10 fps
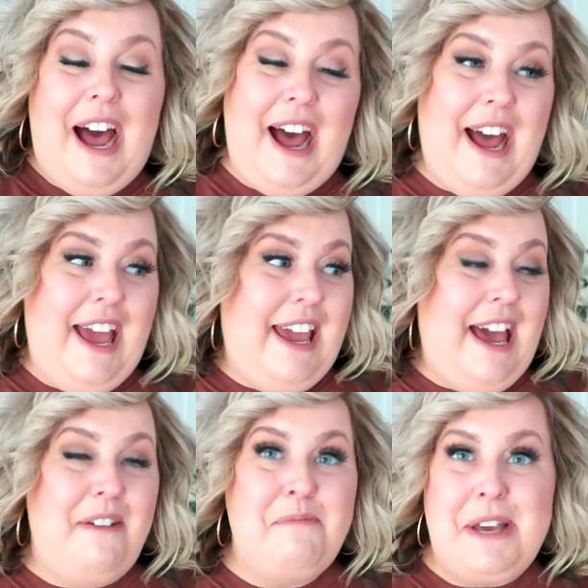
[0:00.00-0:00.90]
I
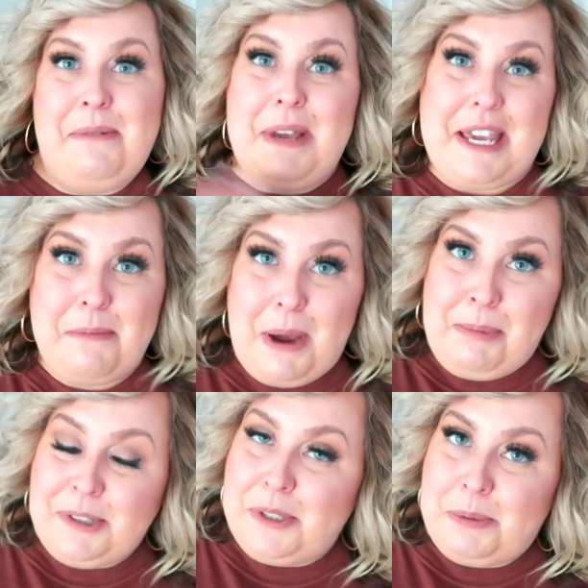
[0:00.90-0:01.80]
have been making my
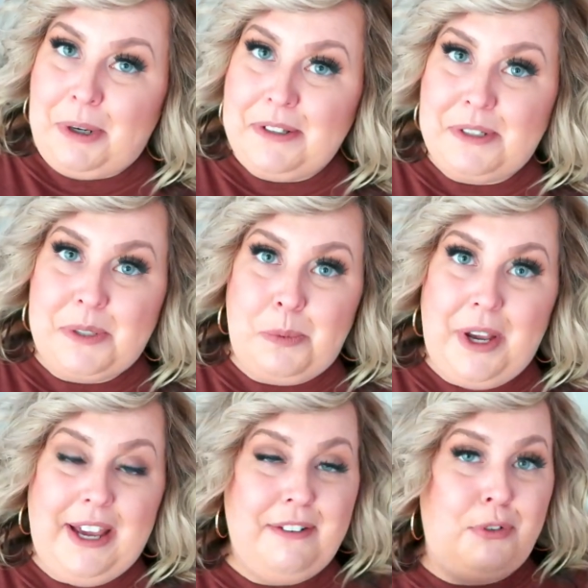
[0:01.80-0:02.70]
Brussels sprouts this
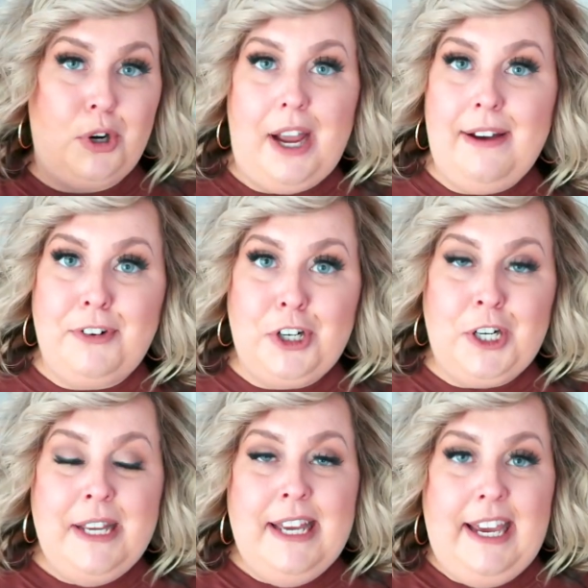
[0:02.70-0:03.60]
way
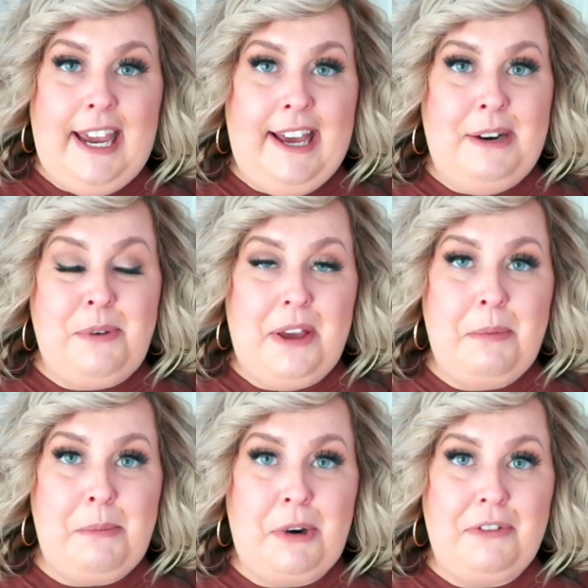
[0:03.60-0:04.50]
forever, and we
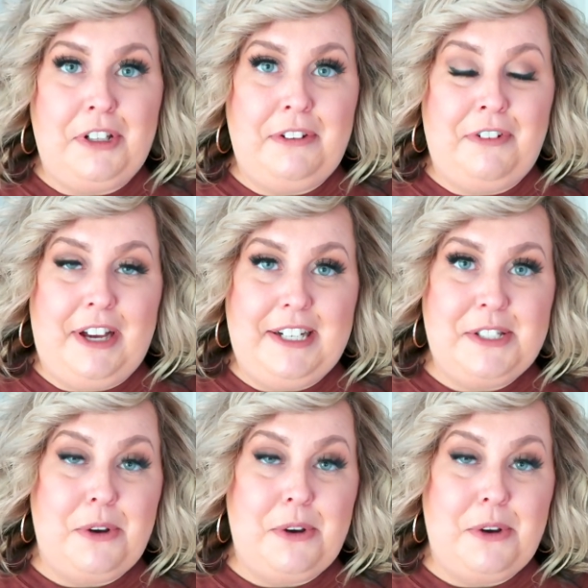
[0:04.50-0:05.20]
have been perfectly fine.